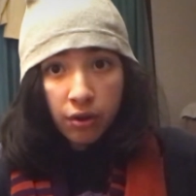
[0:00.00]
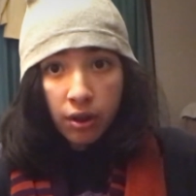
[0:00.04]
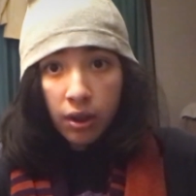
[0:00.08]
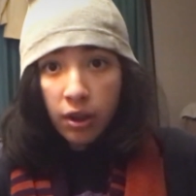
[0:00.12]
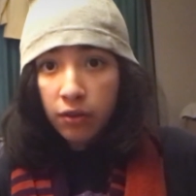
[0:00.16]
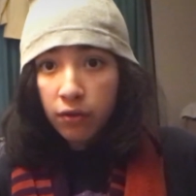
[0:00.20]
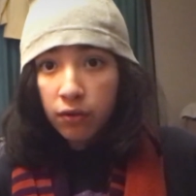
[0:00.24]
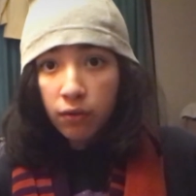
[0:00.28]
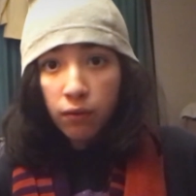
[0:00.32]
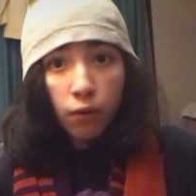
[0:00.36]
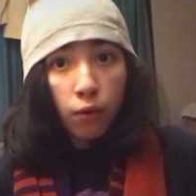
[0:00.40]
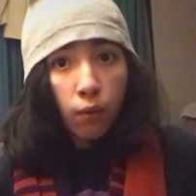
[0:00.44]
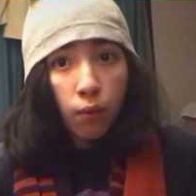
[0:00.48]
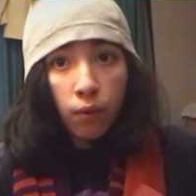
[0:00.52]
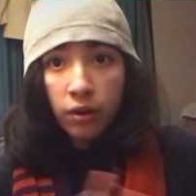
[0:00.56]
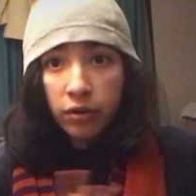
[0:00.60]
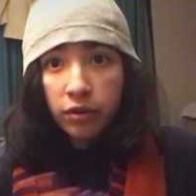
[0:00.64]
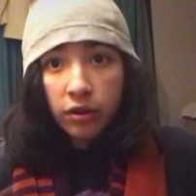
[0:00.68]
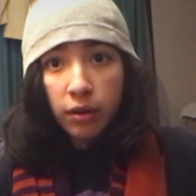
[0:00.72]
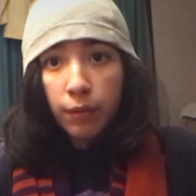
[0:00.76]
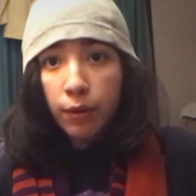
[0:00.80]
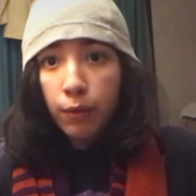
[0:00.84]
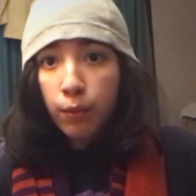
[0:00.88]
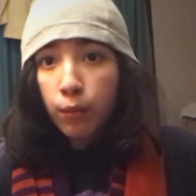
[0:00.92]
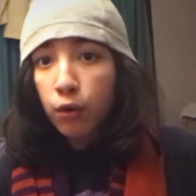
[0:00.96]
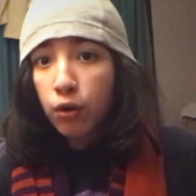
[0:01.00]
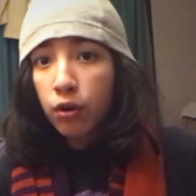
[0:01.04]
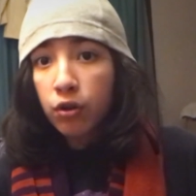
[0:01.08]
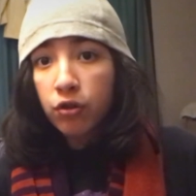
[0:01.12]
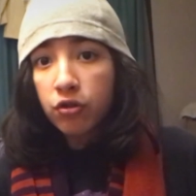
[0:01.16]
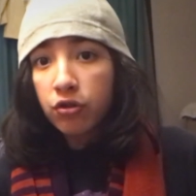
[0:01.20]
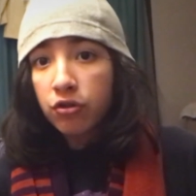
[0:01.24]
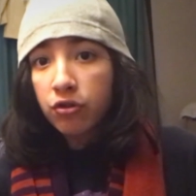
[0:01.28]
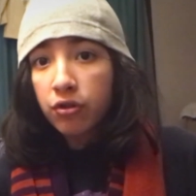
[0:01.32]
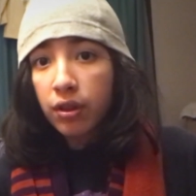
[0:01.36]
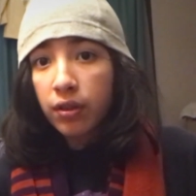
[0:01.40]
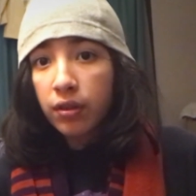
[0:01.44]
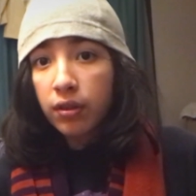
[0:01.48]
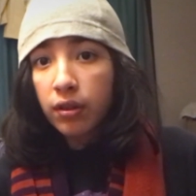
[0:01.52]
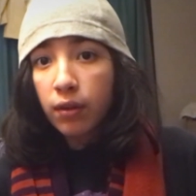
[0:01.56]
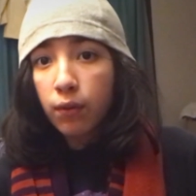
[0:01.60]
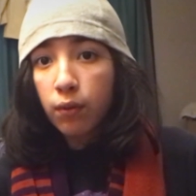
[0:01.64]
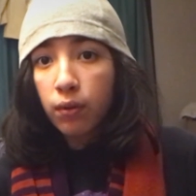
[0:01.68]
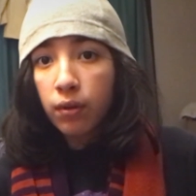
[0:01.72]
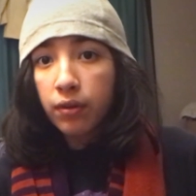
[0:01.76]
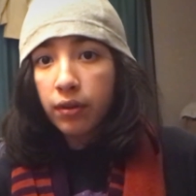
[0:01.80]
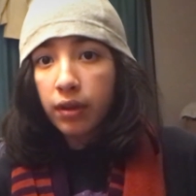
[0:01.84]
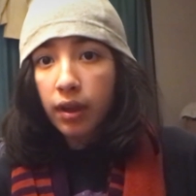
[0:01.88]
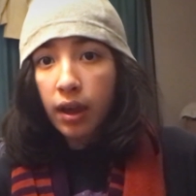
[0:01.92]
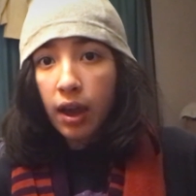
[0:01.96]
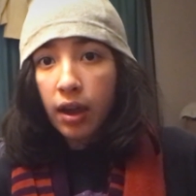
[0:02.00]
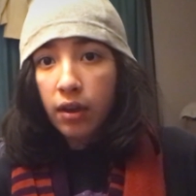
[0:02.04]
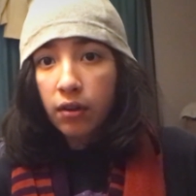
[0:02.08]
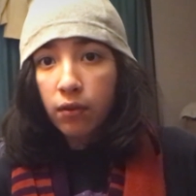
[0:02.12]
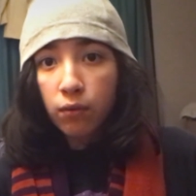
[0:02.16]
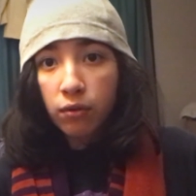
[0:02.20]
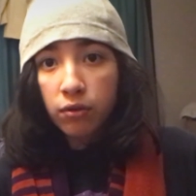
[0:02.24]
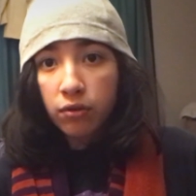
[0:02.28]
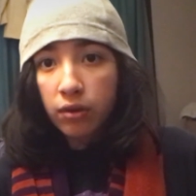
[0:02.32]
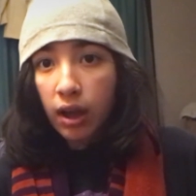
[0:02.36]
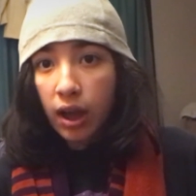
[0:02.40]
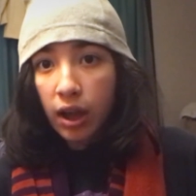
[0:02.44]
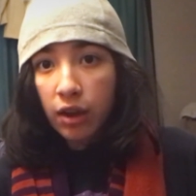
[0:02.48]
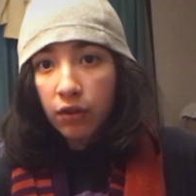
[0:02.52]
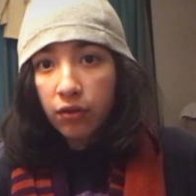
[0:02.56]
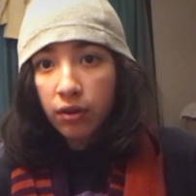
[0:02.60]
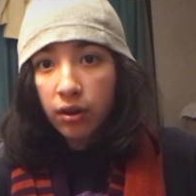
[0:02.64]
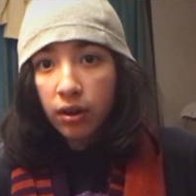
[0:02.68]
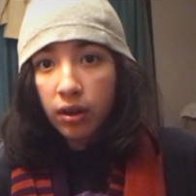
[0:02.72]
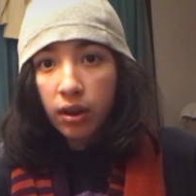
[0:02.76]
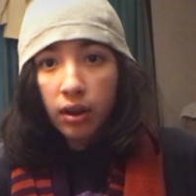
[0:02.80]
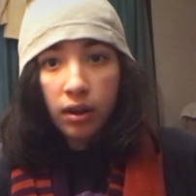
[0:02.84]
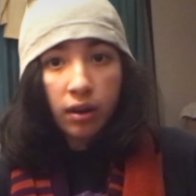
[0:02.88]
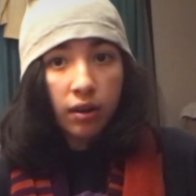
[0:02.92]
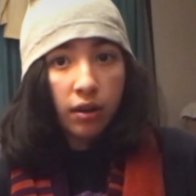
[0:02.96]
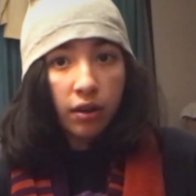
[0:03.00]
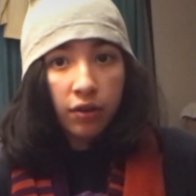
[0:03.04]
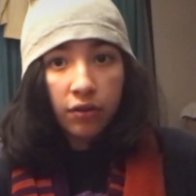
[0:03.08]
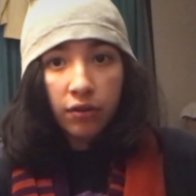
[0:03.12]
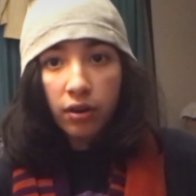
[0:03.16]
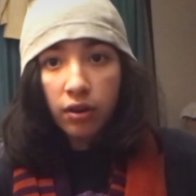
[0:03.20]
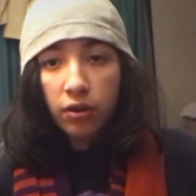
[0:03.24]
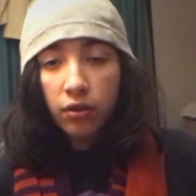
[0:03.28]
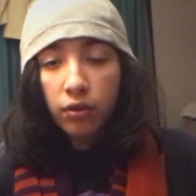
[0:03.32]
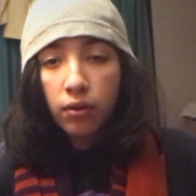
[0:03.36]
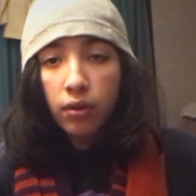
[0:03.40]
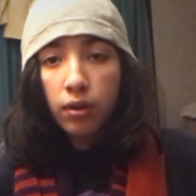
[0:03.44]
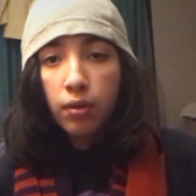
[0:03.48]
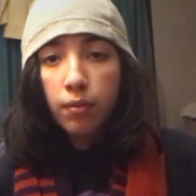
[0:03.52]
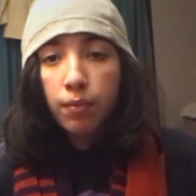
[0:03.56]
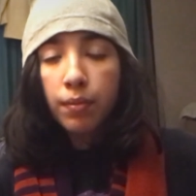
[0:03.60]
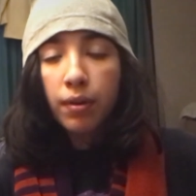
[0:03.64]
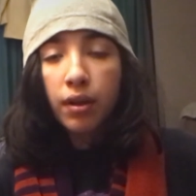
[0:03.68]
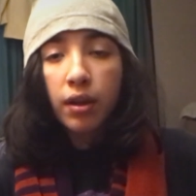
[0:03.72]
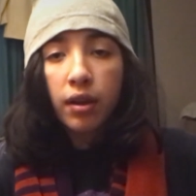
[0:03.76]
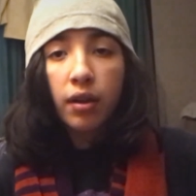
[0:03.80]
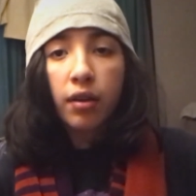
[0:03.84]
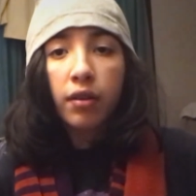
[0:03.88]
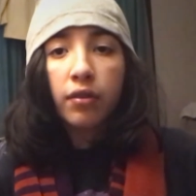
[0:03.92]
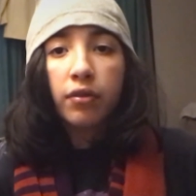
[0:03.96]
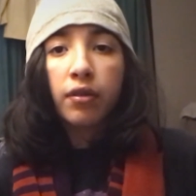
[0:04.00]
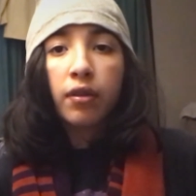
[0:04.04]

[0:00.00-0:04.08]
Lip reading: Is always gonna be more interesting than what Adric and Nyssa are doing, because